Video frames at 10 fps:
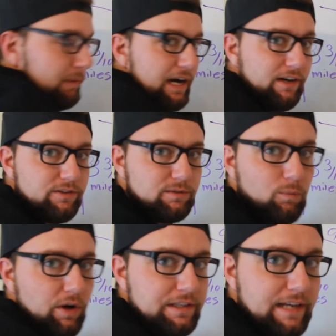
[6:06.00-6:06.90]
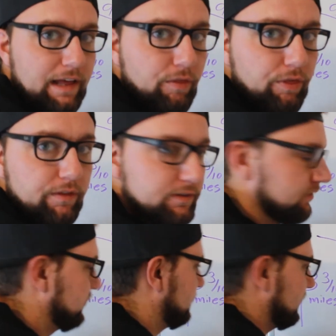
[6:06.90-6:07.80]
miles and 1/10.
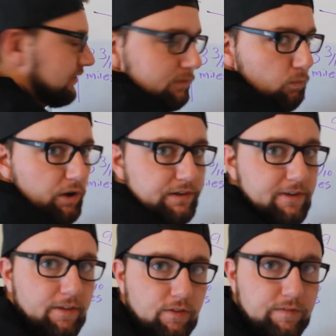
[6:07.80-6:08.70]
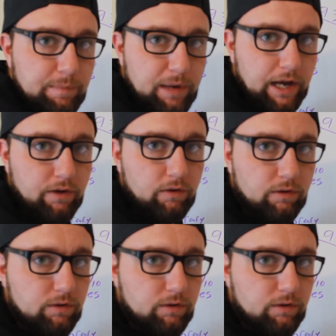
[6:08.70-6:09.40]
6 1/10 of a mile.